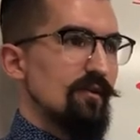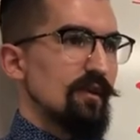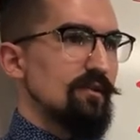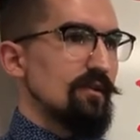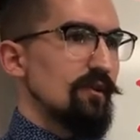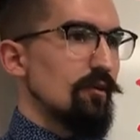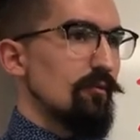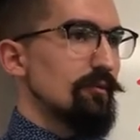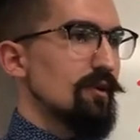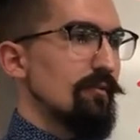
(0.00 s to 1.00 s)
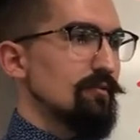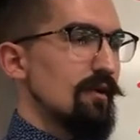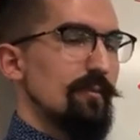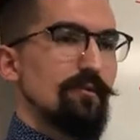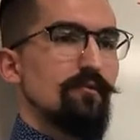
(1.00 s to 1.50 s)
is it that golden retrievers are
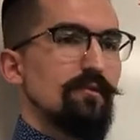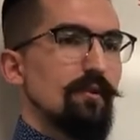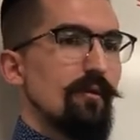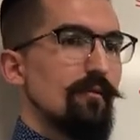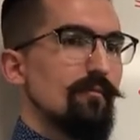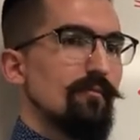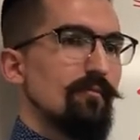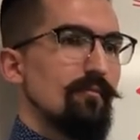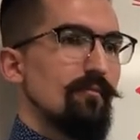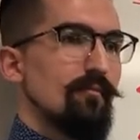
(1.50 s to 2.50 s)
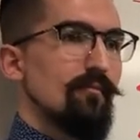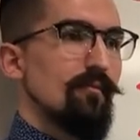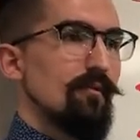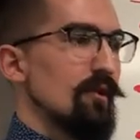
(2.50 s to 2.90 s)
absolutely zero? No.